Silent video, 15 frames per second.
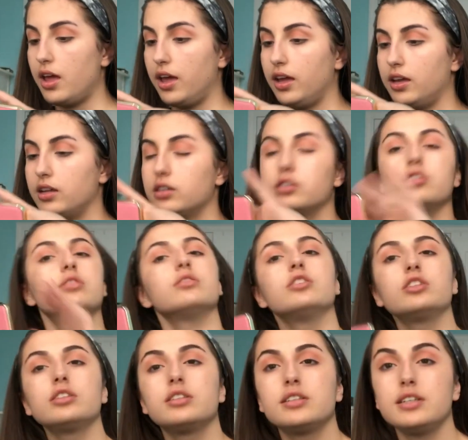and
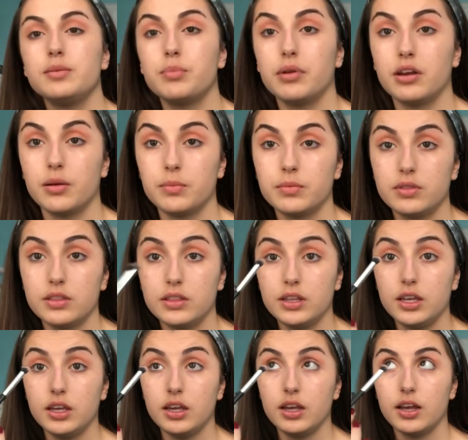just deepen up
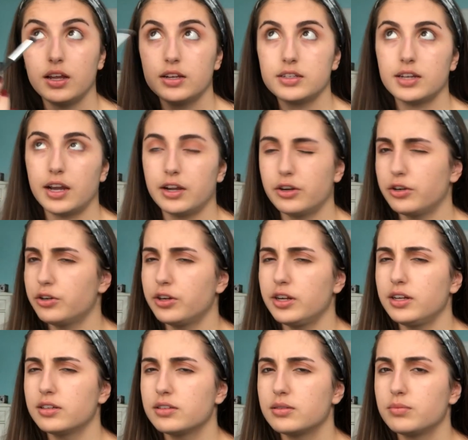the entire
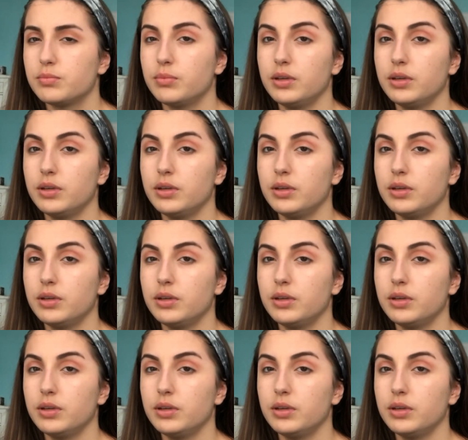crease